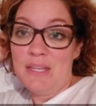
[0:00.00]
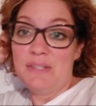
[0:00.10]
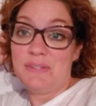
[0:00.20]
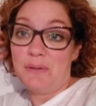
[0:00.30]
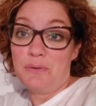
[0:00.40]

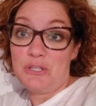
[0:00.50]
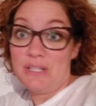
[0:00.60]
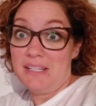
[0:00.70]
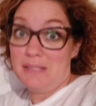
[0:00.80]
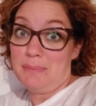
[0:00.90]
So
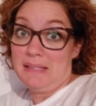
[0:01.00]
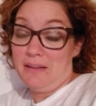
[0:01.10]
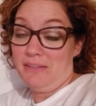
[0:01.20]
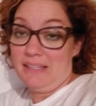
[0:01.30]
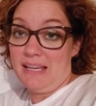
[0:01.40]
she has been
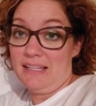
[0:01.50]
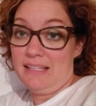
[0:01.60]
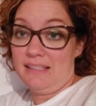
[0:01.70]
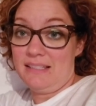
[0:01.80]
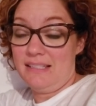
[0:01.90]
loving that
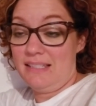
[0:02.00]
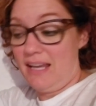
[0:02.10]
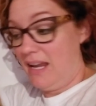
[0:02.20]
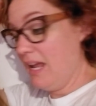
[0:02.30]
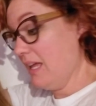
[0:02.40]
needless to
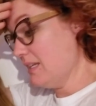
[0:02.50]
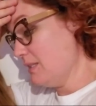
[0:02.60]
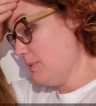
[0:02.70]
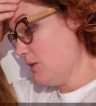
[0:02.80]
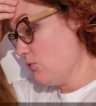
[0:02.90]
say. And
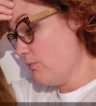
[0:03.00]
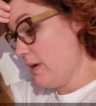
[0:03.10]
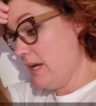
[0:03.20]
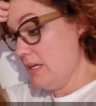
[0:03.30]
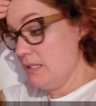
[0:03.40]
it's been
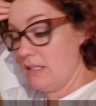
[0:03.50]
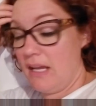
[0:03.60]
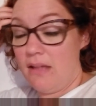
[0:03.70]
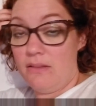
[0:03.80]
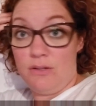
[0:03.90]
great
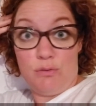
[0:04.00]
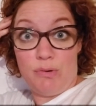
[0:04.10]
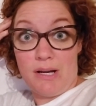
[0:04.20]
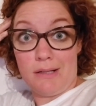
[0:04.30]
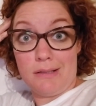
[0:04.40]
calendar
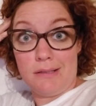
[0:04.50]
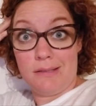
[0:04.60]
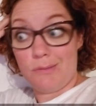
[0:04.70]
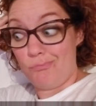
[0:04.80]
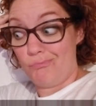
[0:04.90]

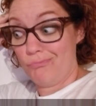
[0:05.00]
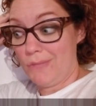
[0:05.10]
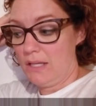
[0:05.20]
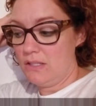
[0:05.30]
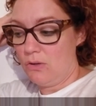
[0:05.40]
practice.
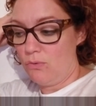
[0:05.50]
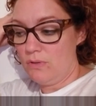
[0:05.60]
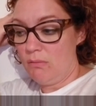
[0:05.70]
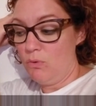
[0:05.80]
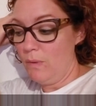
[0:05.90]
So
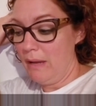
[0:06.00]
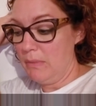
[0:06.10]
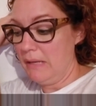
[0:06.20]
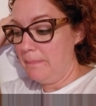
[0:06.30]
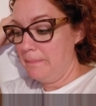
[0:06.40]
double
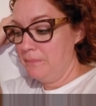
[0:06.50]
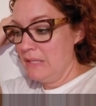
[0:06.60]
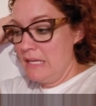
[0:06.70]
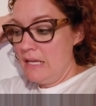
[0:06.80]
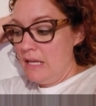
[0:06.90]
whammy.
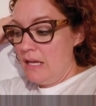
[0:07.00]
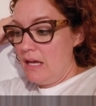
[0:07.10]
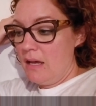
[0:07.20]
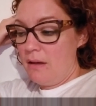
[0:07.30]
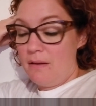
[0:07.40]

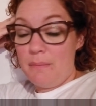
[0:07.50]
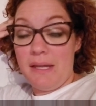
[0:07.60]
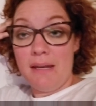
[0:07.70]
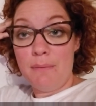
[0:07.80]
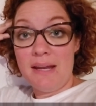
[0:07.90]
Um,
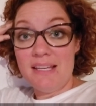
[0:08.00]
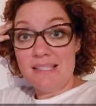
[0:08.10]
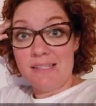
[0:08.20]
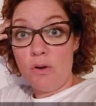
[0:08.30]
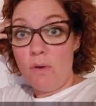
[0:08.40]

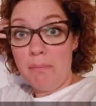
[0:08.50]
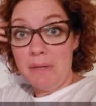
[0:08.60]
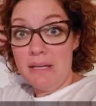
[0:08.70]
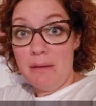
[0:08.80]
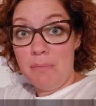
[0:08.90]
anyways, so I'm
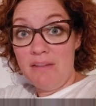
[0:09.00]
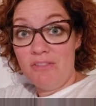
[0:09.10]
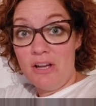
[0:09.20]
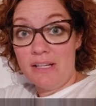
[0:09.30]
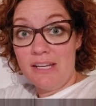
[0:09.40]
going to end my
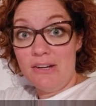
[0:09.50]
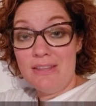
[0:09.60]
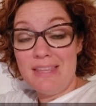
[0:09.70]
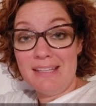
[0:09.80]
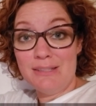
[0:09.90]
vlog here.
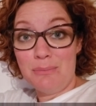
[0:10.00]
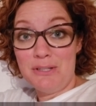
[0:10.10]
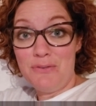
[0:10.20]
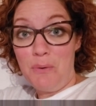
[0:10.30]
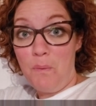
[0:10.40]
Thanks so
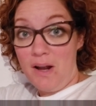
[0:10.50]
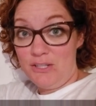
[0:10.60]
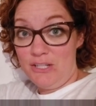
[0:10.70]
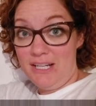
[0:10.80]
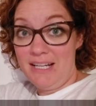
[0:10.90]
much for
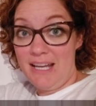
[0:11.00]
watching.